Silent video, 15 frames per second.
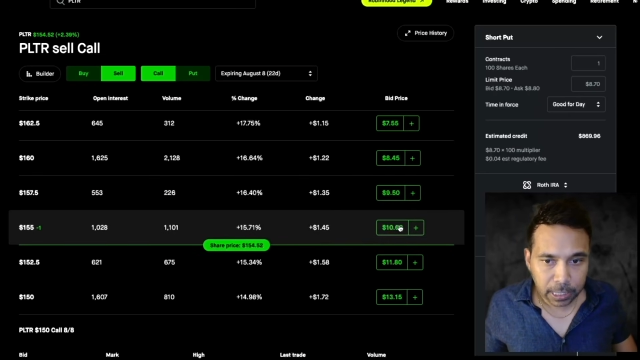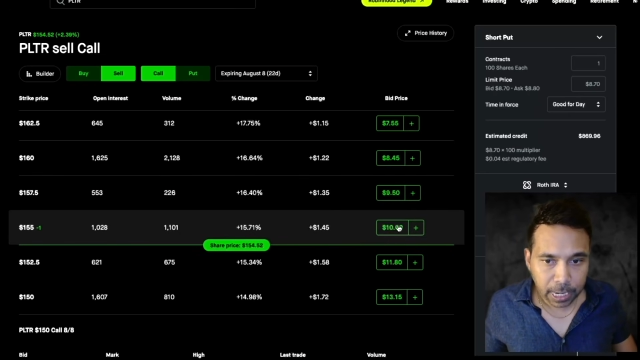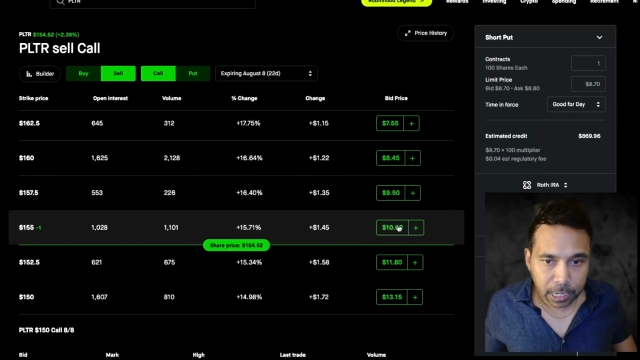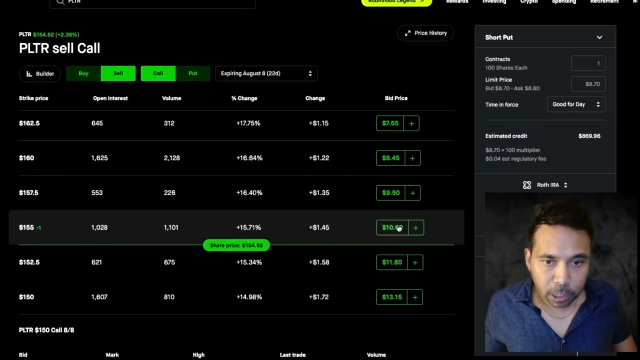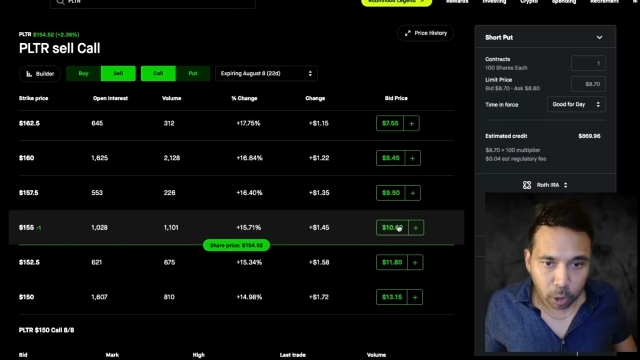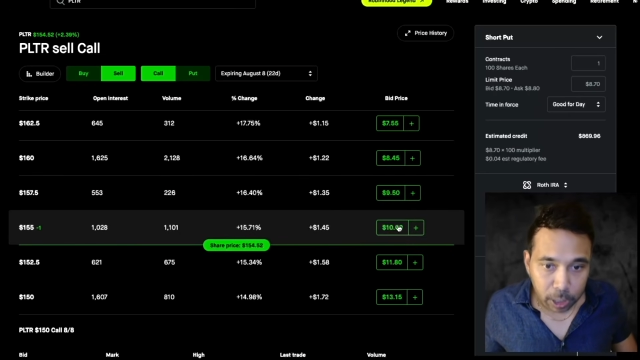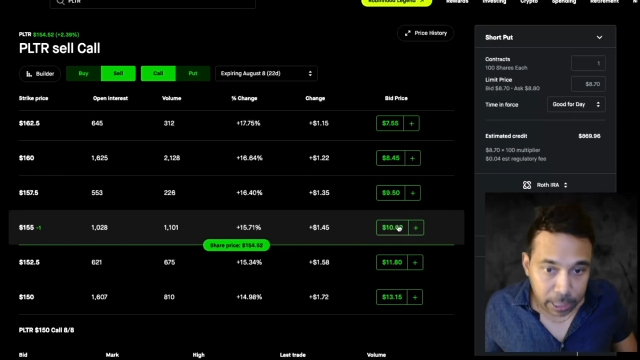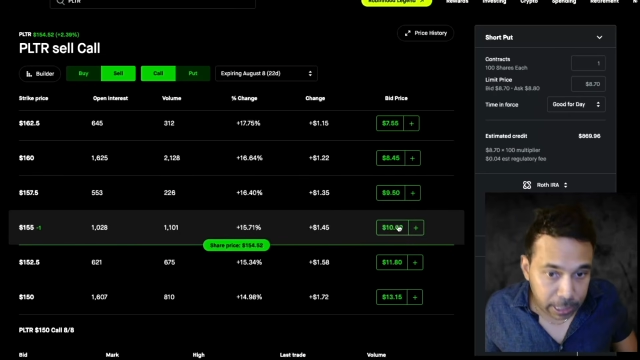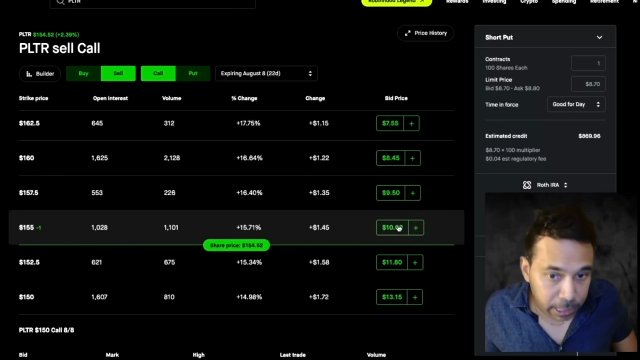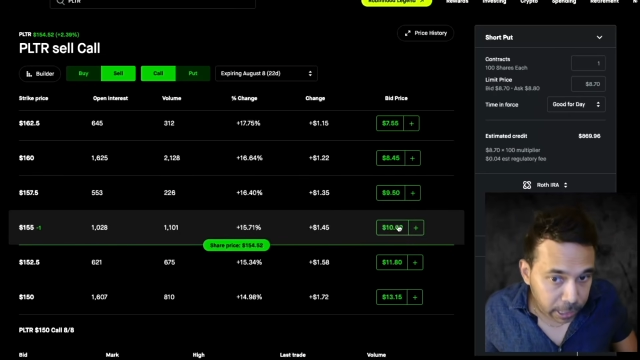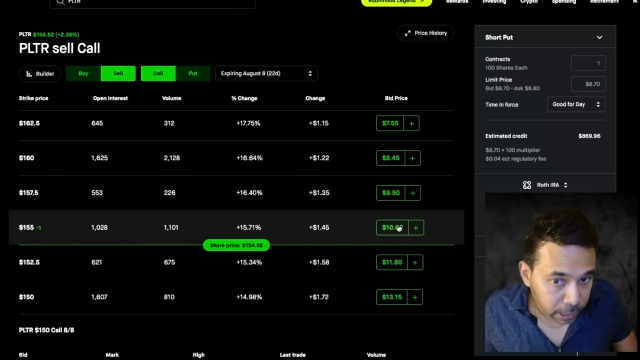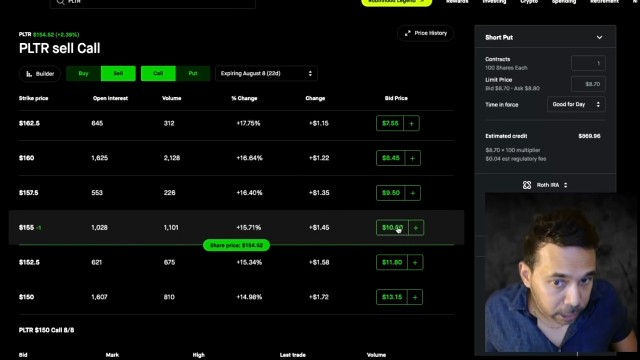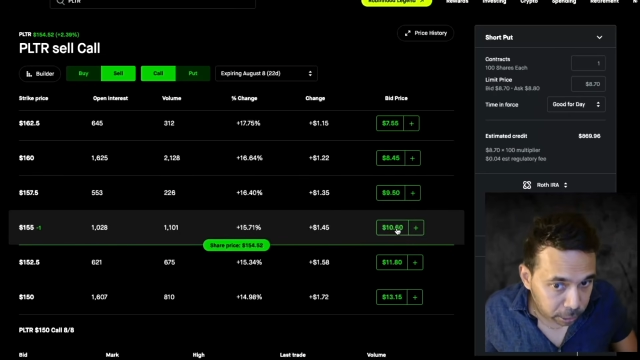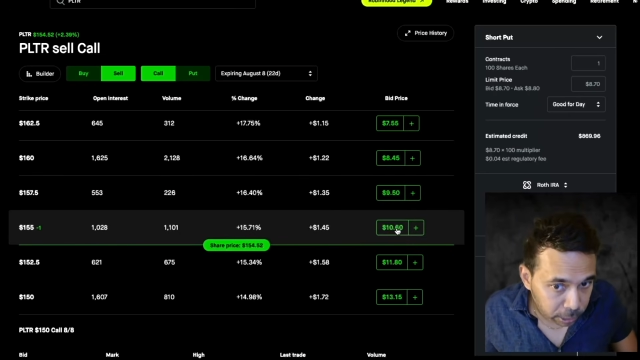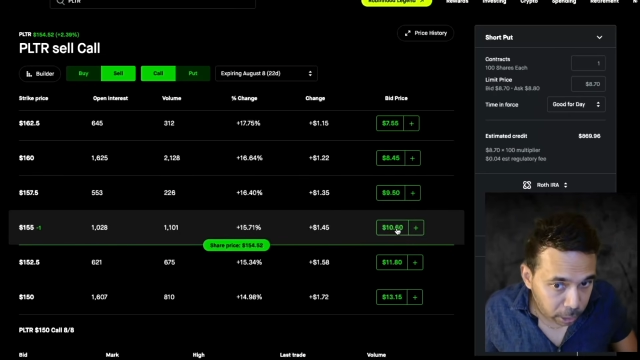I already
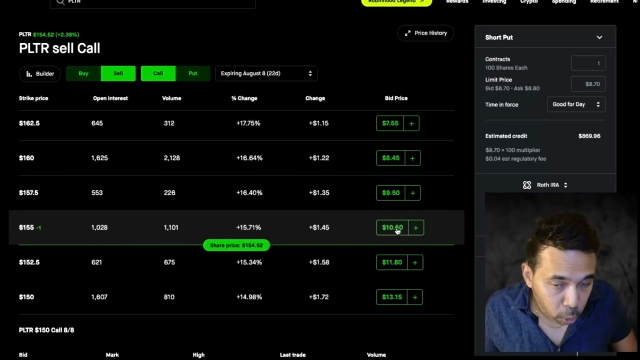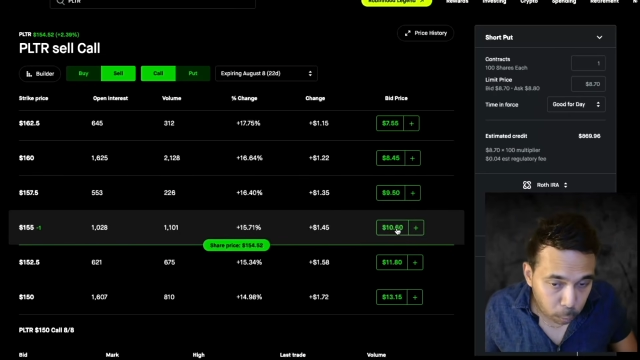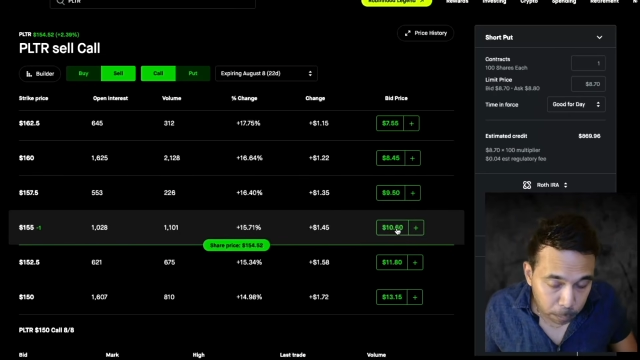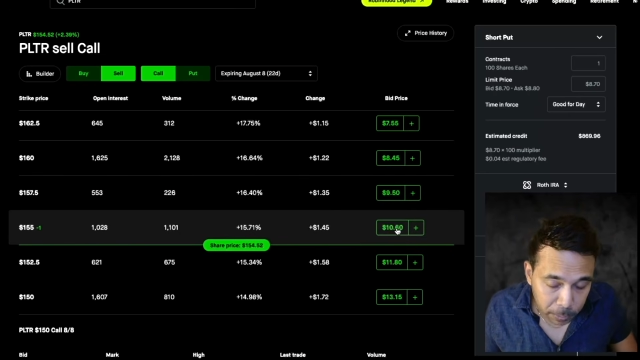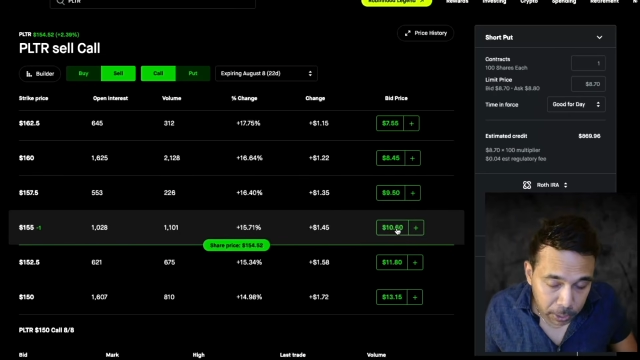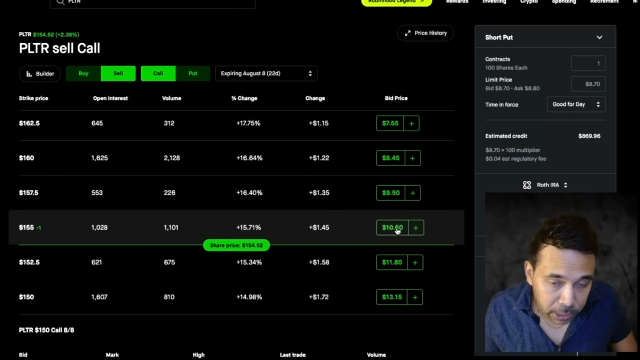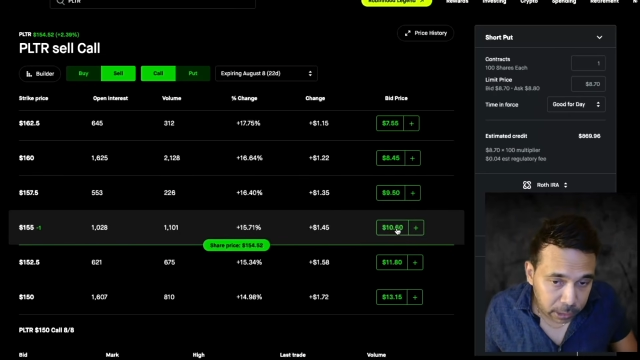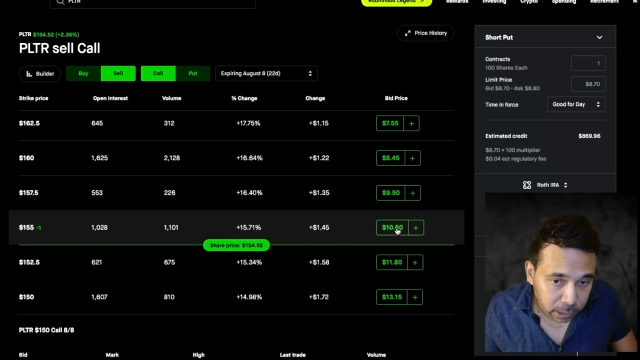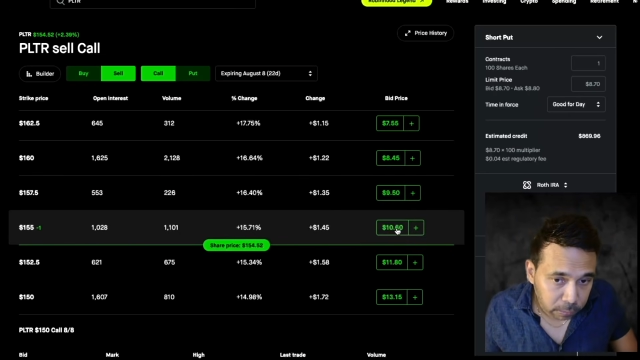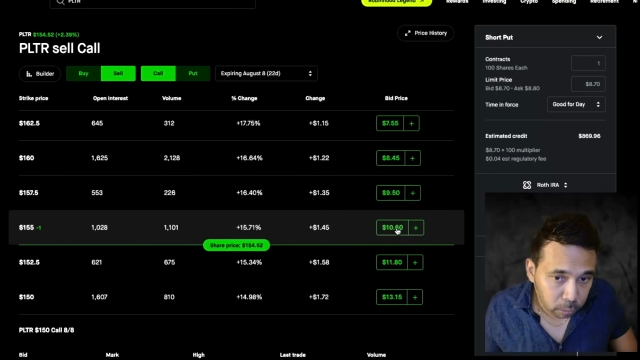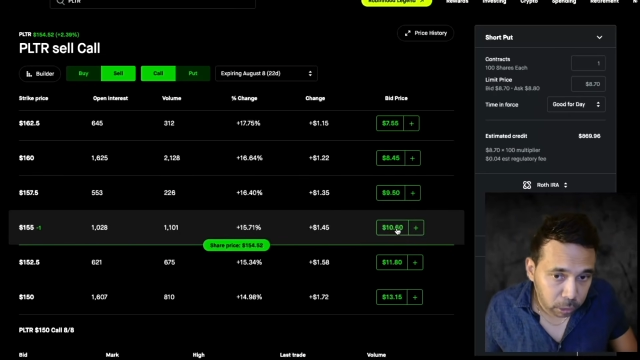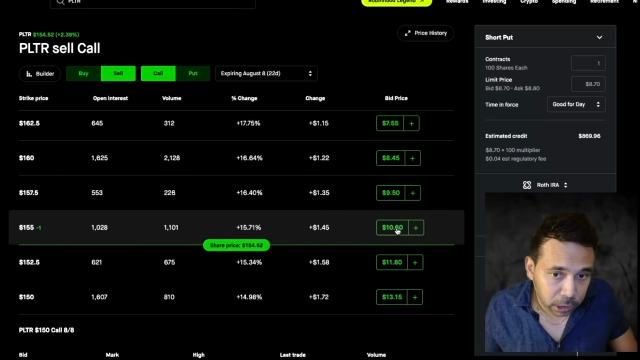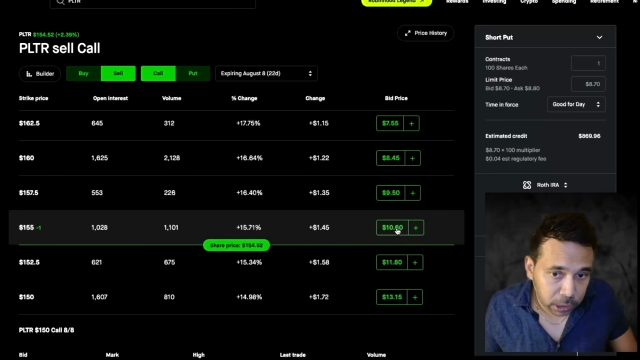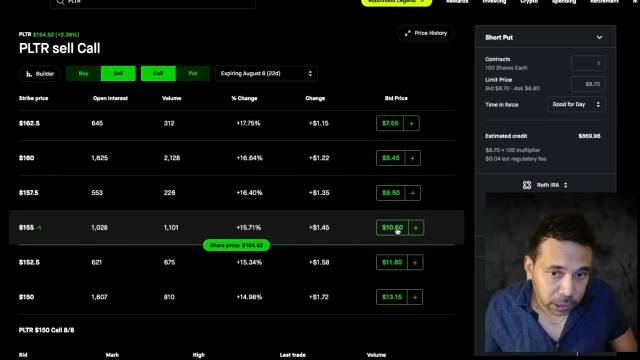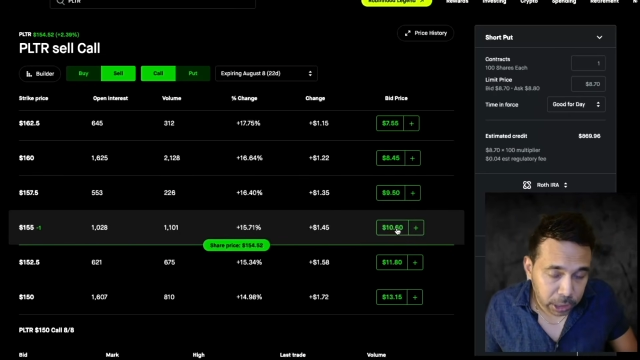actually opened this
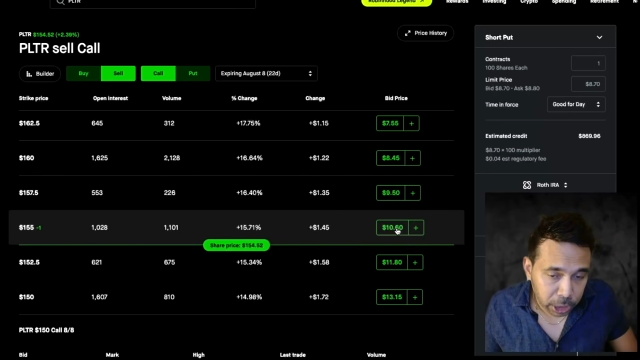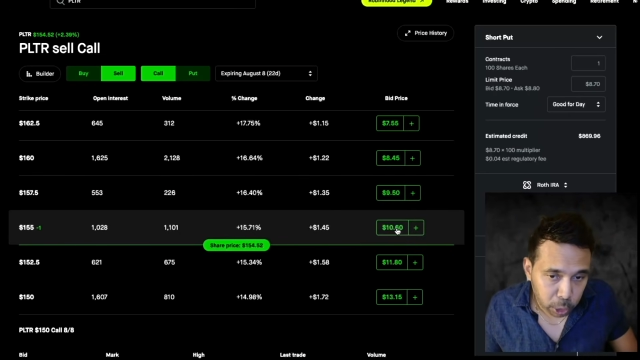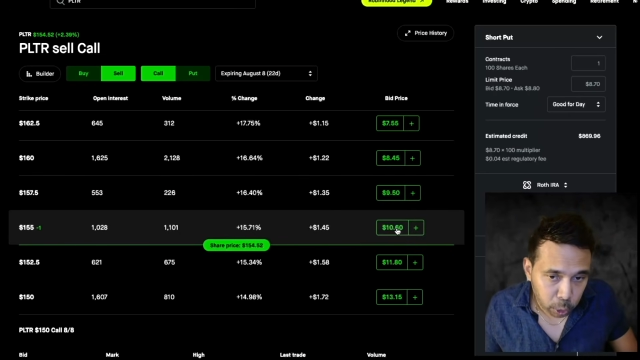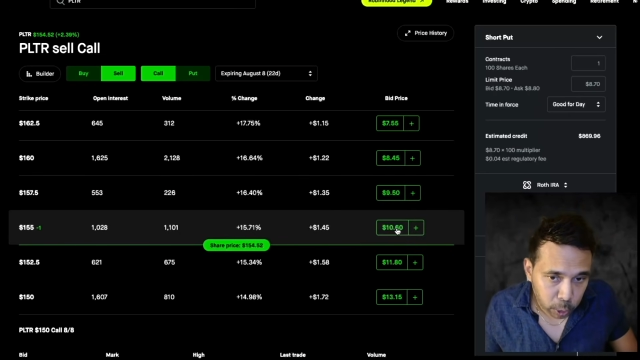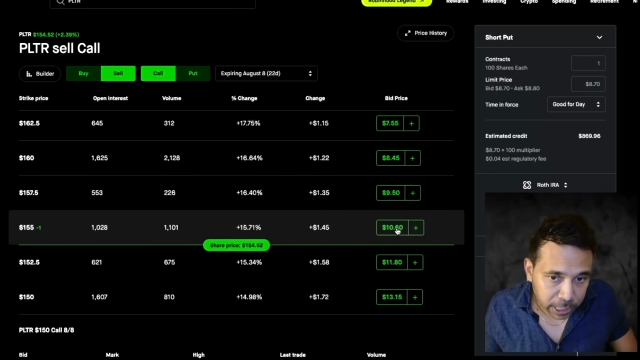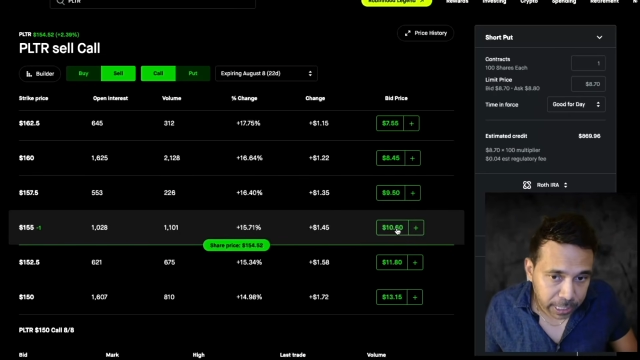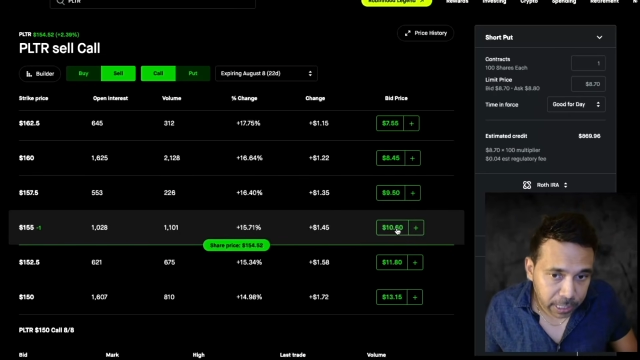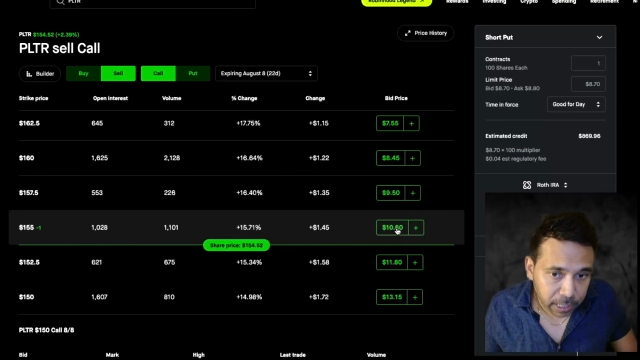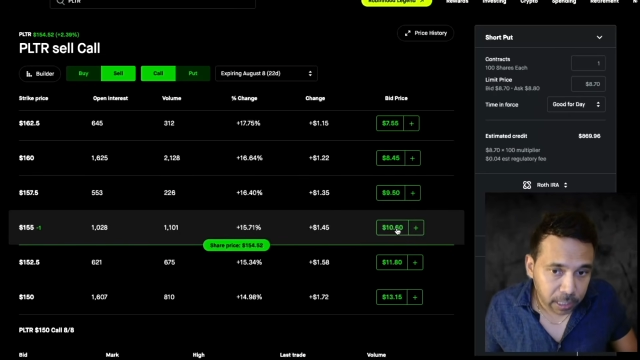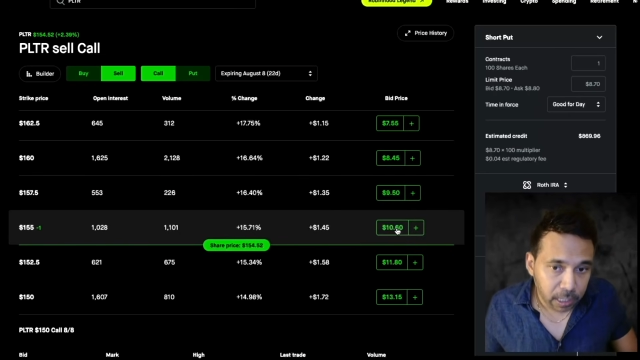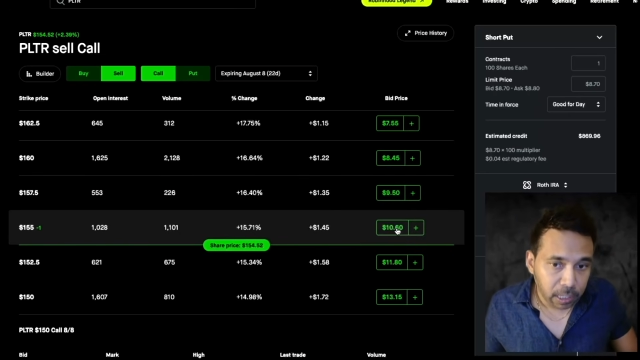position today